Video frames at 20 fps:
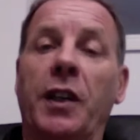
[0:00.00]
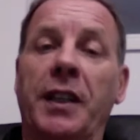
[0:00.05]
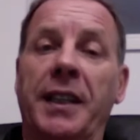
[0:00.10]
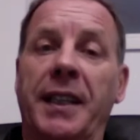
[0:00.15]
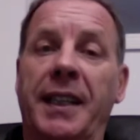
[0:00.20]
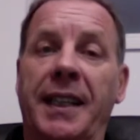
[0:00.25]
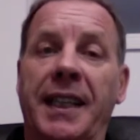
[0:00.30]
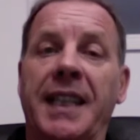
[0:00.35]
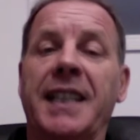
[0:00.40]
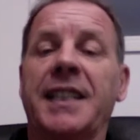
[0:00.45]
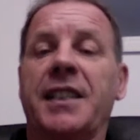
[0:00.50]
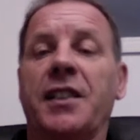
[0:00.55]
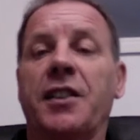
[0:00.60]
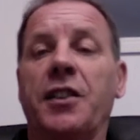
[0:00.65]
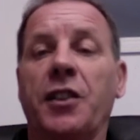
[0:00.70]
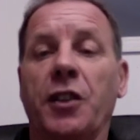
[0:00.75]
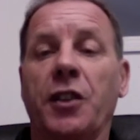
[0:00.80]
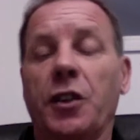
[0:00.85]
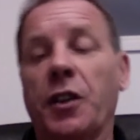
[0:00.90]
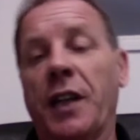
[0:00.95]
a glazier,
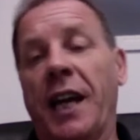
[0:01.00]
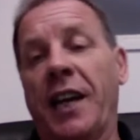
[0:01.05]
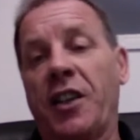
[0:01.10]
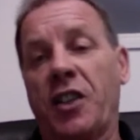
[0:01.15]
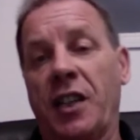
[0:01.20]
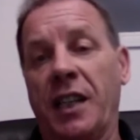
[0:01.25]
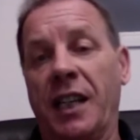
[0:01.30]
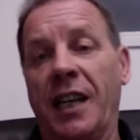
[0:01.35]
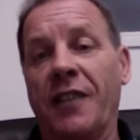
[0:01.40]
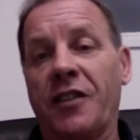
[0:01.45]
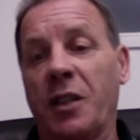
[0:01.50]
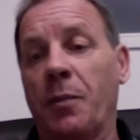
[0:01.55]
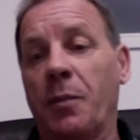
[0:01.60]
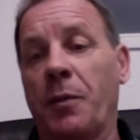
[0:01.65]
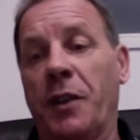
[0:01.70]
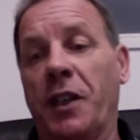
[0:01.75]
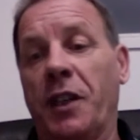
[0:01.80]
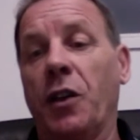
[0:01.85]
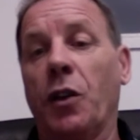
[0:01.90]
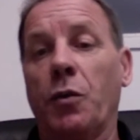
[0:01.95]
you could actually have
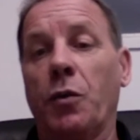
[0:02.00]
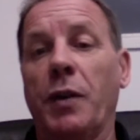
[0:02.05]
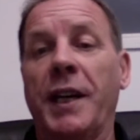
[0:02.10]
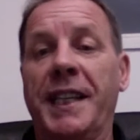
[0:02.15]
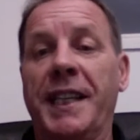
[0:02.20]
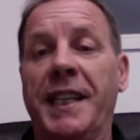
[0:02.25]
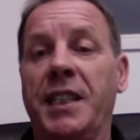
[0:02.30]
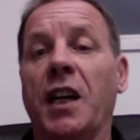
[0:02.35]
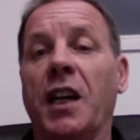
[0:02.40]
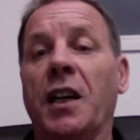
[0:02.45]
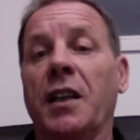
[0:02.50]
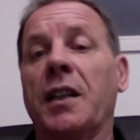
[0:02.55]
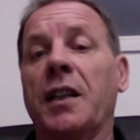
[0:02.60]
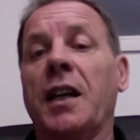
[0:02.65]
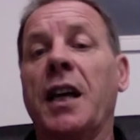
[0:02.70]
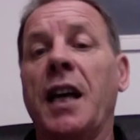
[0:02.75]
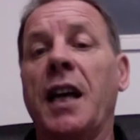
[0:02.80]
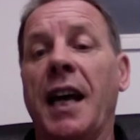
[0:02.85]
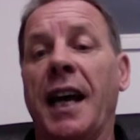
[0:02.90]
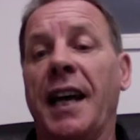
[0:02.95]
something already done.
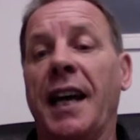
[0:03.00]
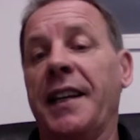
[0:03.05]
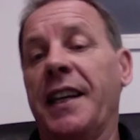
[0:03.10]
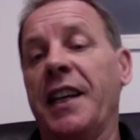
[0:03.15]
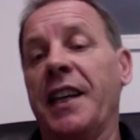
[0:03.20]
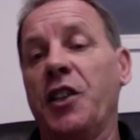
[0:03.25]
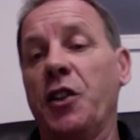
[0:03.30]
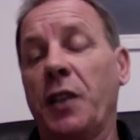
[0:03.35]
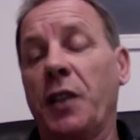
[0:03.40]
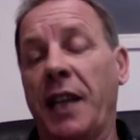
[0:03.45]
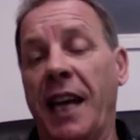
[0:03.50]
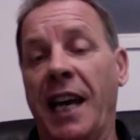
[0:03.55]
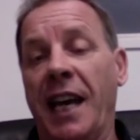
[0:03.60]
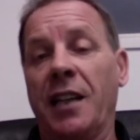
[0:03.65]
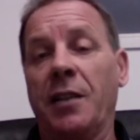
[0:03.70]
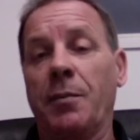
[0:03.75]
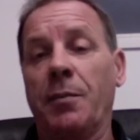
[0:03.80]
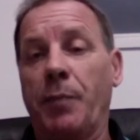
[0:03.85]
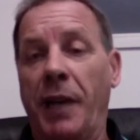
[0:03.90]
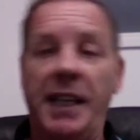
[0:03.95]
And then you
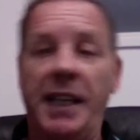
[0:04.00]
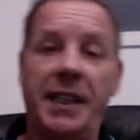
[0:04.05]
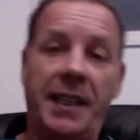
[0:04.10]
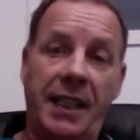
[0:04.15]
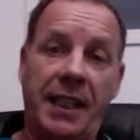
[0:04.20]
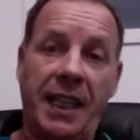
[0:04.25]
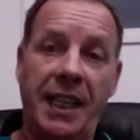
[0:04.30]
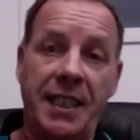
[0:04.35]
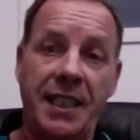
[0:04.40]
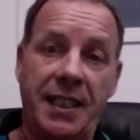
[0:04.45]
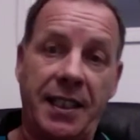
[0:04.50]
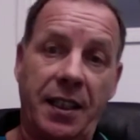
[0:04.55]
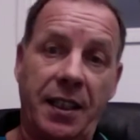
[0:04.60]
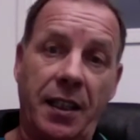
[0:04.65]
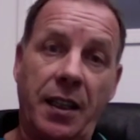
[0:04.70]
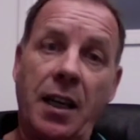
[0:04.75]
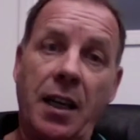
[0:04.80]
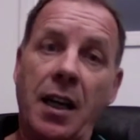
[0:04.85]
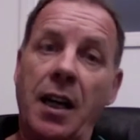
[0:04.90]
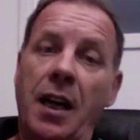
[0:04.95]
can pay the
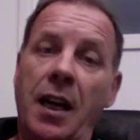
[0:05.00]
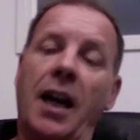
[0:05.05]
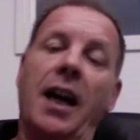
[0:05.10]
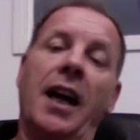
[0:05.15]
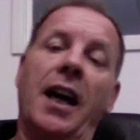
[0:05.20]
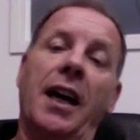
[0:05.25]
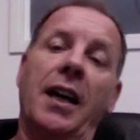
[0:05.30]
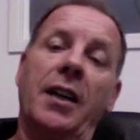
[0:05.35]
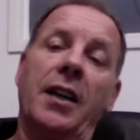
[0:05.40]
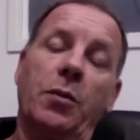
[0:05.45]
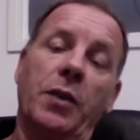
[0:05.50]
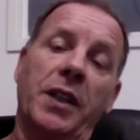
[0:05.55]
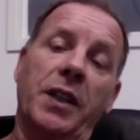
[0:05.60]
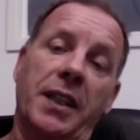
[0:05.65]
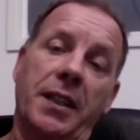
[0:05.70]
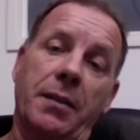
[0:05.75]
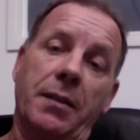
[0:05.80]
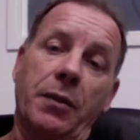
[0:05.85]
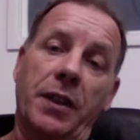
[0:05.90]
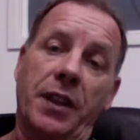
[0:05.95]
glazier, and with
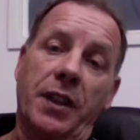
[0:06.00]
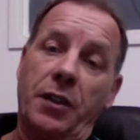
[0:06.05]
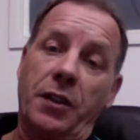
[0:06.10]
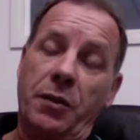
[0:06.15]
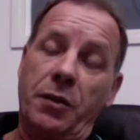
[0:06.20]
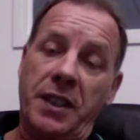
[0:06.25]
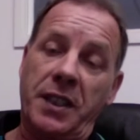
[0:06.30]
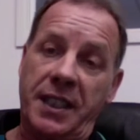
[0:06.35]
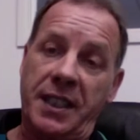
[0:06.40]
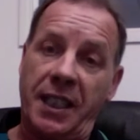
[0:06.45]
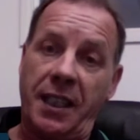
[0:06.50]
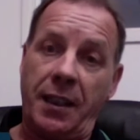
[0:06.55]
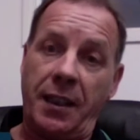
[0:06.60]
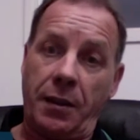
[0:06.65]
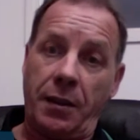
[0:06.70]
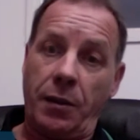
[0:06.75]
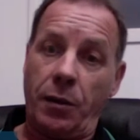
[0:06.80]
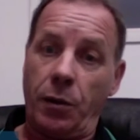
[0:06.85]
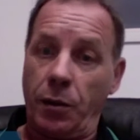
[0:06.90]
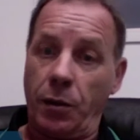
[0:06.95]
your receipt
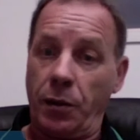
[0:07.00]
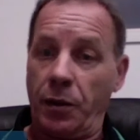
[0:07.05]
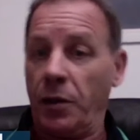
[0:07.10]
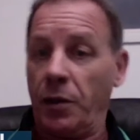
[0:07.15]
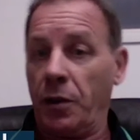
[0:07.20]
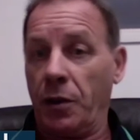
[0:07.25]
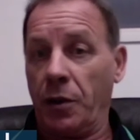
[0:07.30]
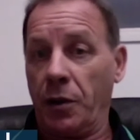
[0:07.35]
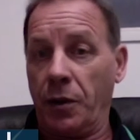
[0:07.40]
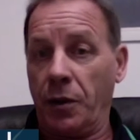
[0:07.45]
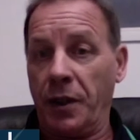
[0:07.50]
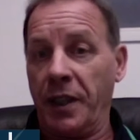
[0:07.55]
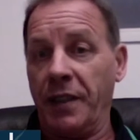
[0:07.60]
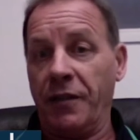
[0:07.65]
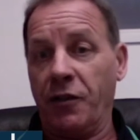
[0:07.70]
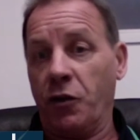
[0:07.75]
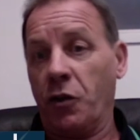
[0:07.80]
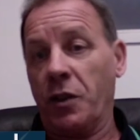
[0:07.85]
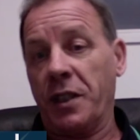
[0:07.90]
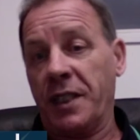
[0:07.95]
or
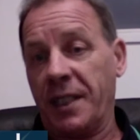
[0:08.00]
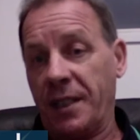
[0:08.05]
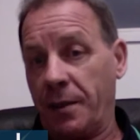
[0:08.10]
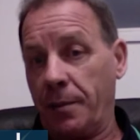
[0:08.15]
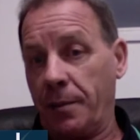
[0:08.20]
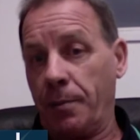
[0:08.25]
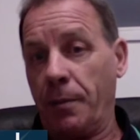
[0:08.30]
invoice,